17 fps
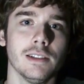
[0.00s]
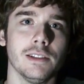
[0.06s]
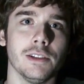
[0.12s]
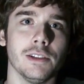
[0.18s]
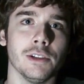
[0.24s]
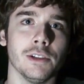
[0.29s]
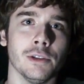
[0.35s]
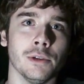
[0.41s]

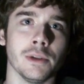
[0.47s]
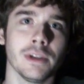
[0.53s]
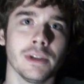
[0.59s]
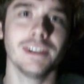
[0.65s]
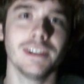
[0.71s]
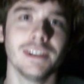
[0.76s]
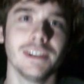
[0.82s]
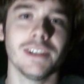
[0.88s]
Dude,
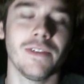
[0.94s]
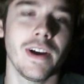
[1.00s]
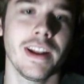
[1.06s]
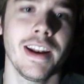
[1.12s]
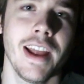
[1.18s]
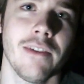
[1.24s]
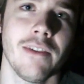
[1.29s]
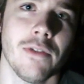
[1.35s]
if I
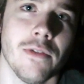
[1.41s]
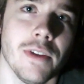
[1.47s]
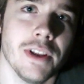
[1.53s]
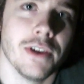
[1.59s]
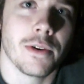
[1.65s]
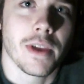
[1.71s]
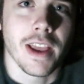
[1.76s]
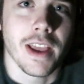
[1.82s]
didn't have a
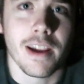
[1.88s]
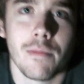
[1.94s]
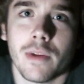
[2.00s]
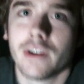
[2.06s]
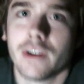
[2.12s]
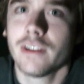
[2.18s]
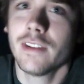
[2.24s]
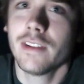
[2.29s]
video
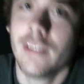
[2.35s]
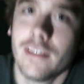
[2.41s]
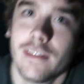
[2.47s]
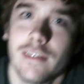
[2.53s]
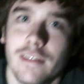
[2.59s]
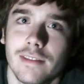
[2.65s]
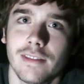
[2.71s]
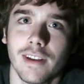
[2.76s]
camera,
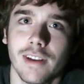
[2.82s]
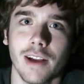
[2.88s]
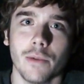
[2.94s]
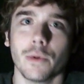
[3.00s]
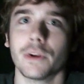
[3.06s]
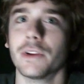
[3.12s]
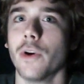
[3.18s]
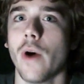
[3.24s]
I
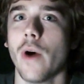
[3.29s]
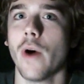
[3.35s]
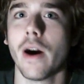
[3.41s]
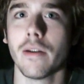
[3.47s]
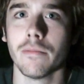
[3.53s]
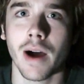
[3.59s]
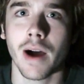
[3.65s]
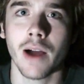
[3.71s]
would go
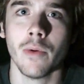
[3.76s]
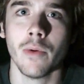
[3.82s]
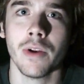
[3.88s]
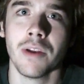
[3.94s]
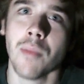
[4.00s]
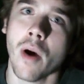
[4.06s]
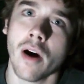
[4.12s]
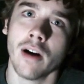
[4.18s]
out and buy
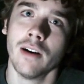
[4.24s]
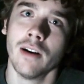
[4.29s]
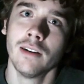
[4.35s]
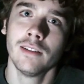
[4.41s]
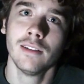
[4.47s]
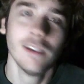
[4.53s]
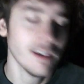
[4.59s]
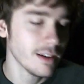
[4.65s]
one tomorrow.
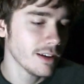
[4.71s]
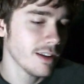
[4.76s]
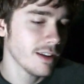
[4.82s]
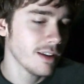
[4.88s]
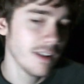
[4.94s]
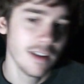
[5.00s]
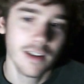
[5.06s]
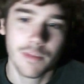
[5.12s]

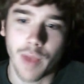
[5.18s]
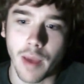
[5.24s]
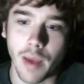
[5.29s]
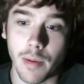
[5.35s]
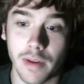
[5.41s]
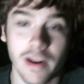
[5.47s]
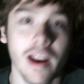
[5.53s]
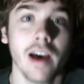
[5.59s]

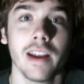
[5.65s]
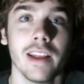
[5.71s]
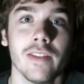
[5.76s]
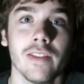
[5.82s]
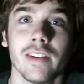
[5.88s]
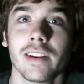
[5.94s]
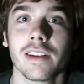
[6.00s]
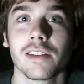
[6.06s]
Maybe tonight
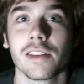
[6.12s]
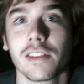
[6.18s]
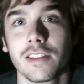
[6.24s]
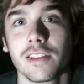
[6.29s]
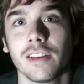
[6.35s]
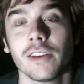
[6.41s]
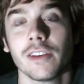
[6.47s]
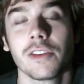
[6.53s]
even, because it's
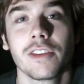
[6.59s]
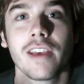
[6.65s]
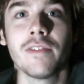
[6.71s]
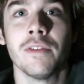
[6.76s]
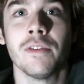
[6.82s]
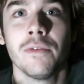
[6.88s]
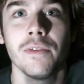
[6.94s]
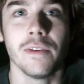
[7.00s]
still
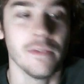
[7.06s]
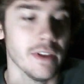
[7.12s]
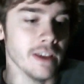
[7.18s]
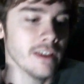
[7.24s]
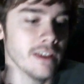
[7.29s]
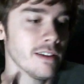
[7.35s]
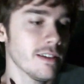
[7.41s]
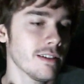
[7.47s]
750.